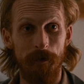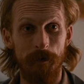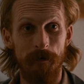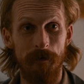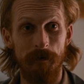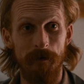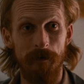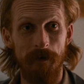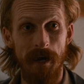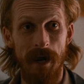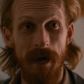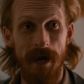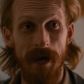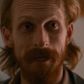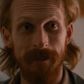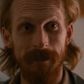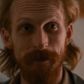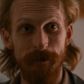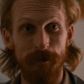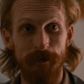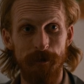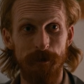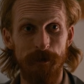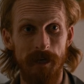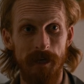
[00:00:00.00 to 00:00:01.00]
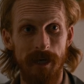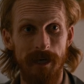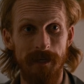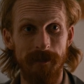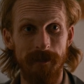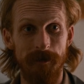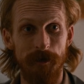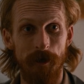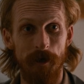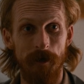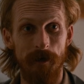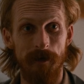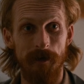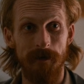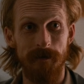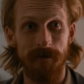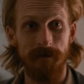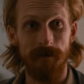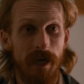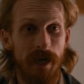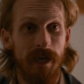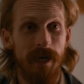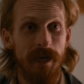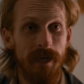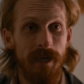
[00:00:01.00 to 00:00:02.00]
Gary covering for Madison,
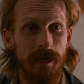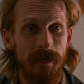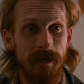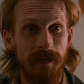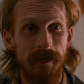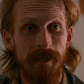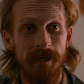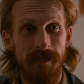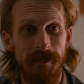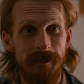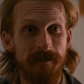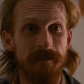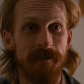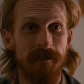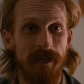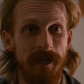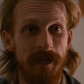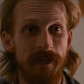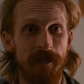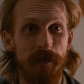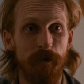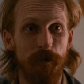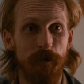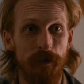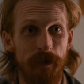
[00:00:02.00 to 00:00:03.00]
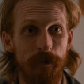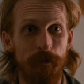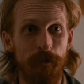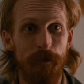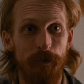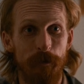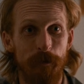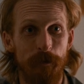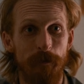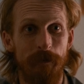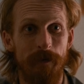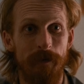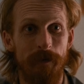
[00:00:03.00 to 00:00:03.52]
about their secret. And